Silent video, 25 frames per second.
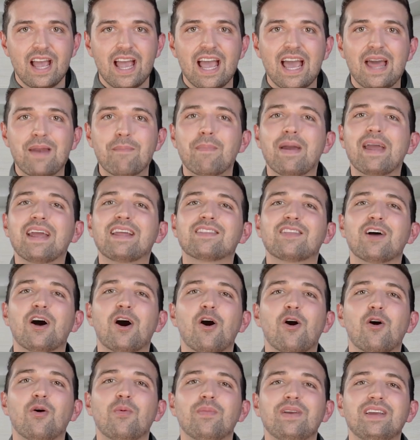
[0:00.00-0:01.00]
and make the
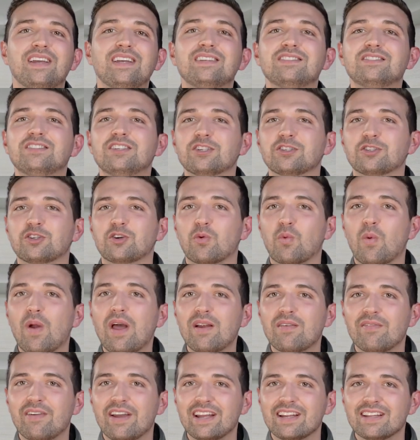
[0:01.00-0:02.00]
home easier to
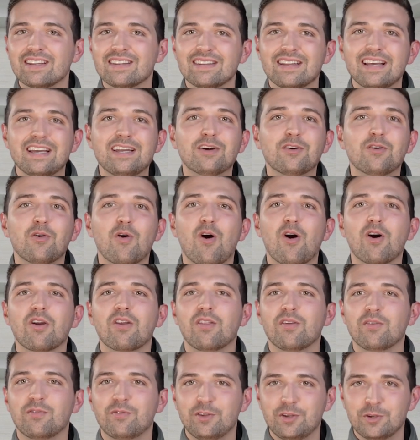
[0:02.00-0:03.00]
renovate later on in
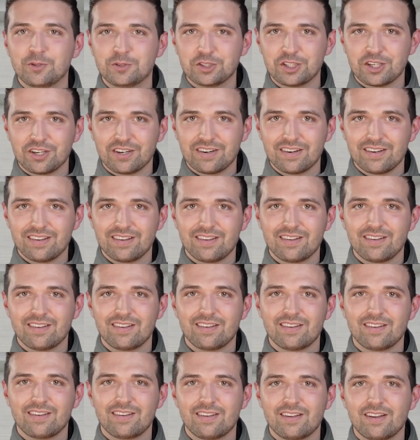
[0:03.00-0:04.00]
the future.
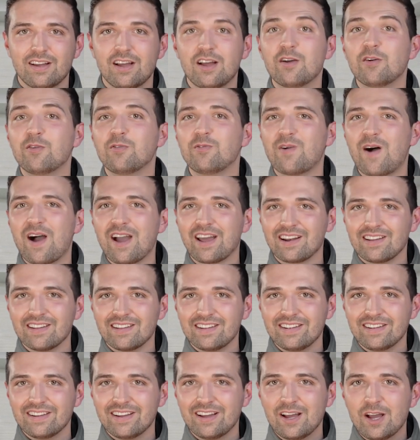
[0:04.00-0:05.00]

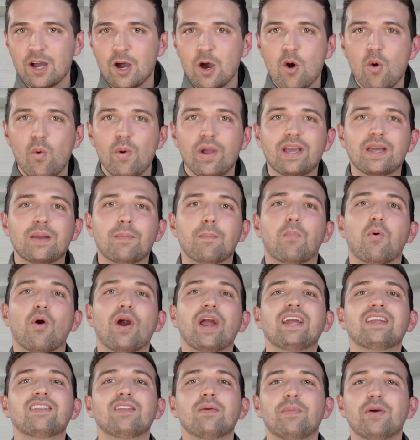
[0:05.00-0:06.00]
Finally, we can
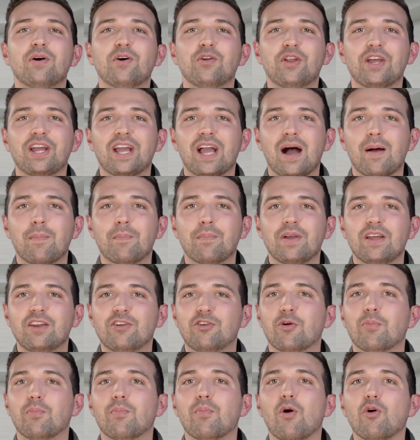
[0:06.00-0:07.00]
break the building up
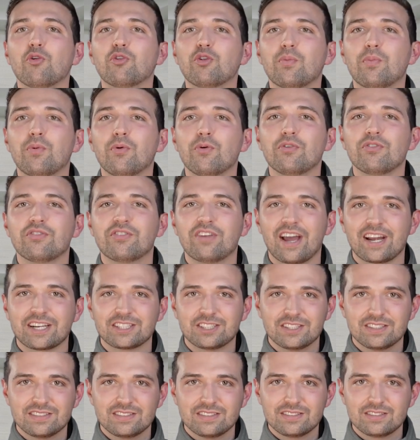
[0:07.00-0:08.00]
into multiple
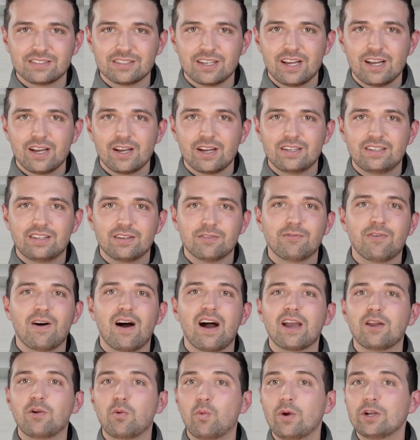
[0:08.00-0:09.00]
sections,
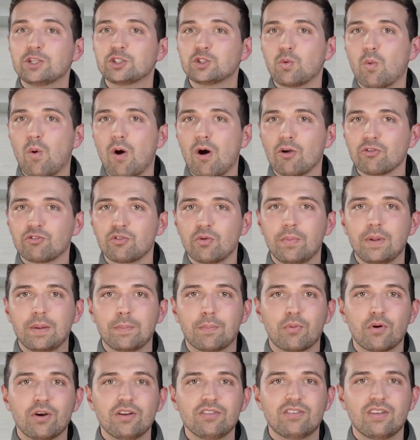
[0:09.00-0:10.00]
define which walls will be
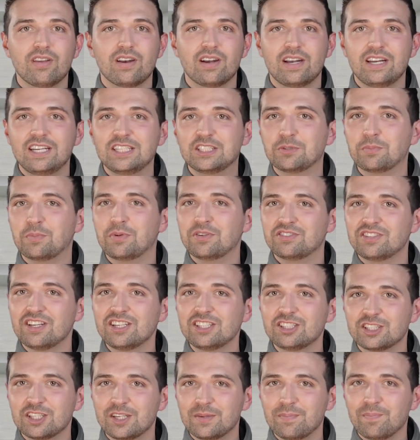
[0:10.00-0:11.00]
printed at each
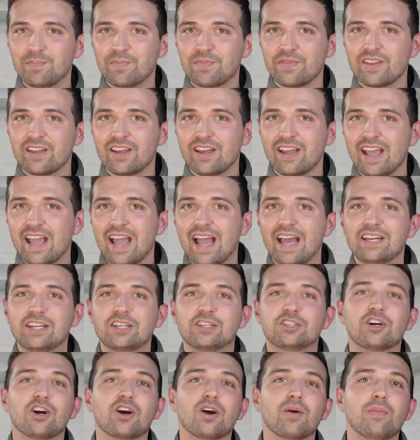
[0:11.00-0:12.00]
position, and
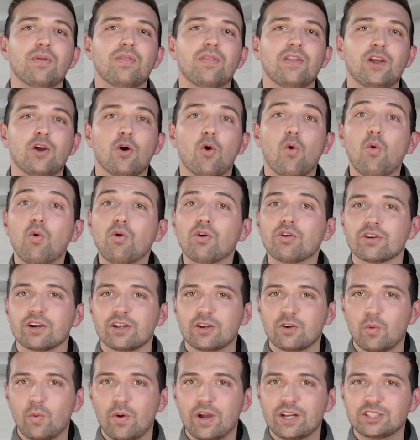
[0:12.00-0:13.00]
determine the order
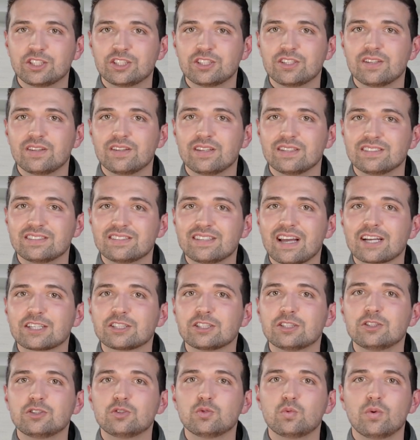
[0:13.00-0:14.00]
in which the
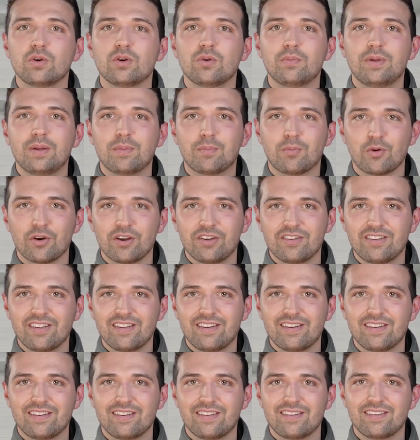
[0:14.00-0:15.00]
sections will be
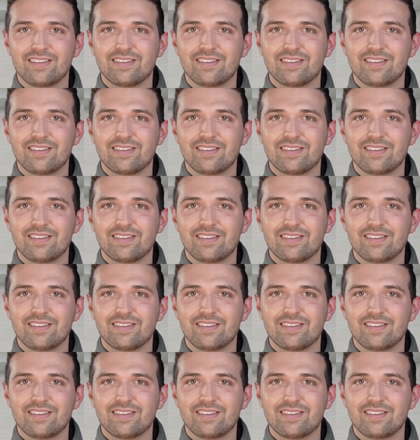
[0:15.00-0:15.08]
printed.